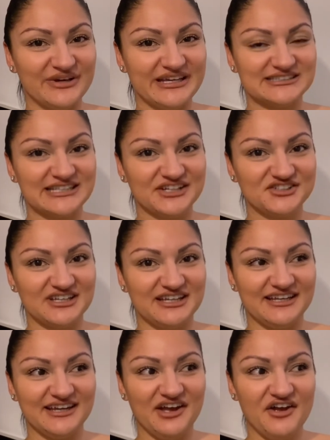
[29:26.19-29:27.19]
It's
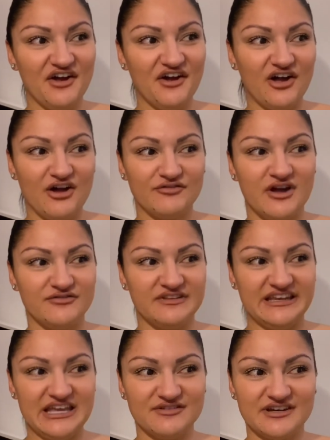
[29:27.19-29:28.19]
actually half five in
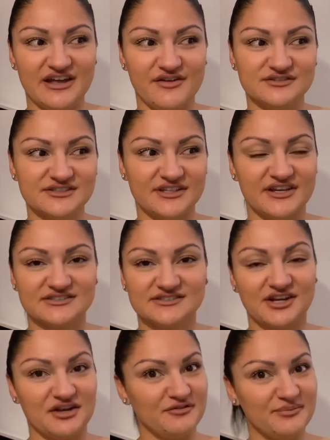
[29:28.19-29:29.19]
the evening now, so that's
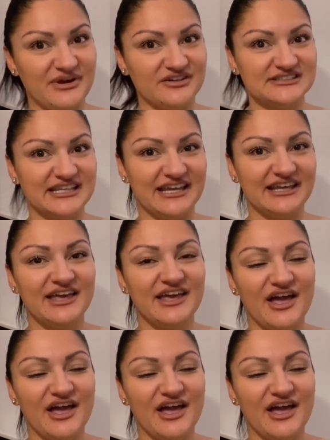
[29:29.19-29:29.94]
kind of embarrassing.